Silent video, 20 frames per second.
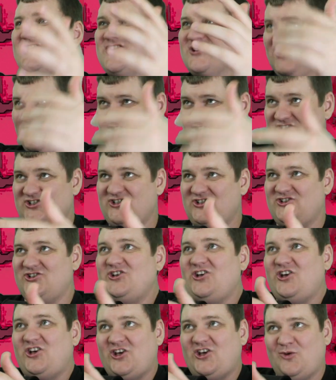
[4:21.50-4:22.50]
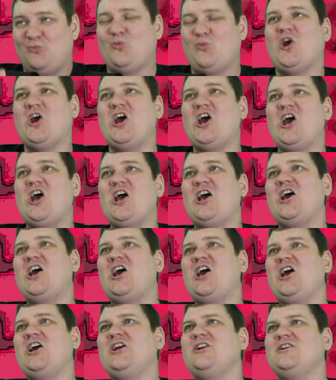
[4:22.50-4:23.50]

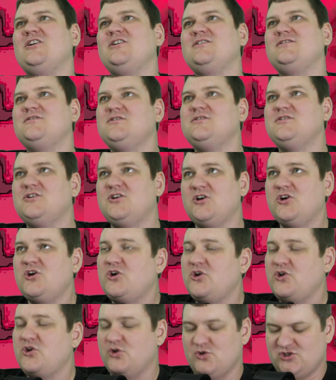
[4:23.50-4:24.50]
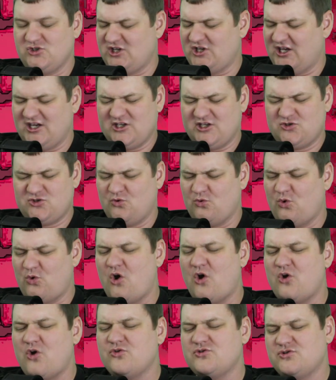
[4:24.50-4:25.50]
semen. You say it's
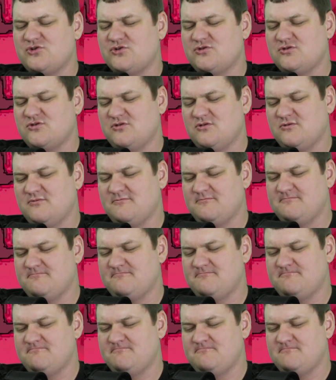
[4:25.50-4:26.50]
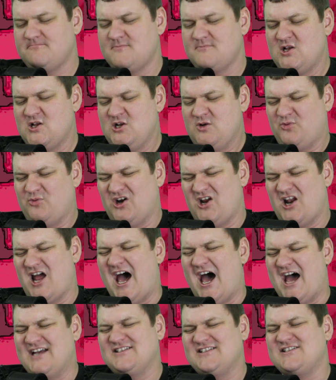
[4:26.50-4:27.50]
gross, but
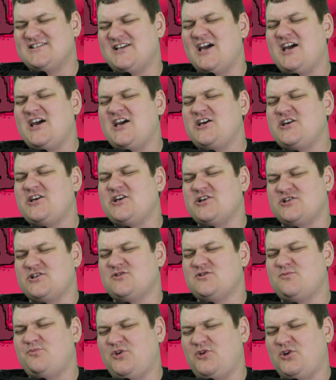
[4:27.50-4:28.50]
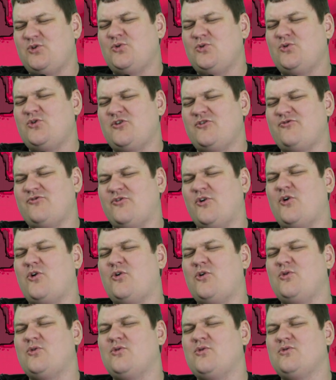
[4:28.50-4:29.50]
I say it's
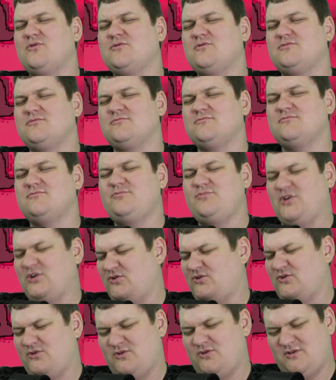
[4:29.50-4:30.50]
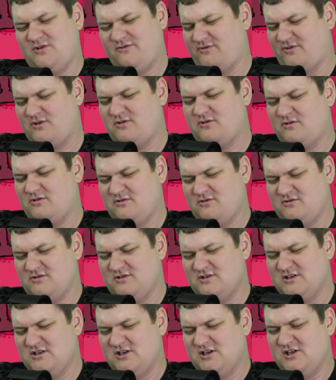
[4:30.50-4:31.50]
beautiful, beautiful.
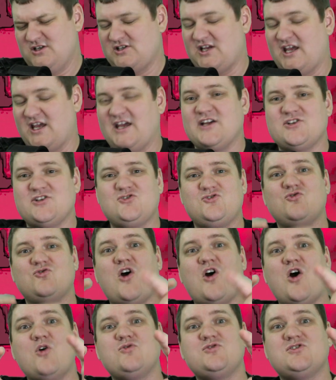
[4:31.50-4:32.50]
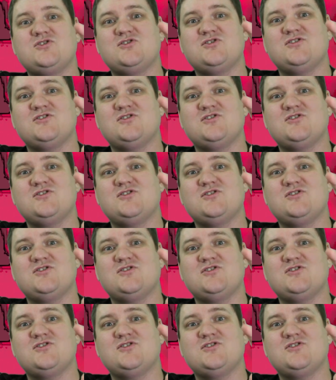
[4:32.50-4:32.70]
Say it's gross,